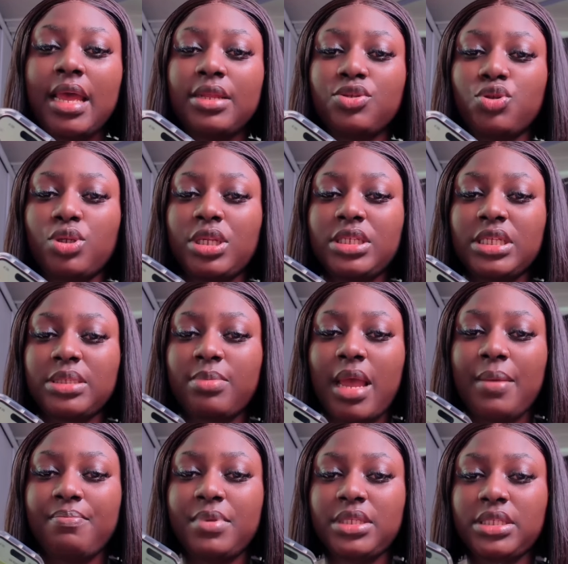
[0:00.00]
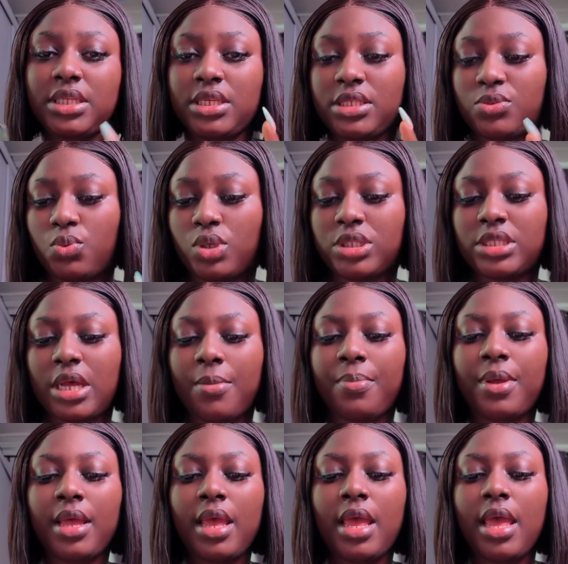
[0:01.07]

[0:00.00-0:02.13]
So this is my business WhatsApp,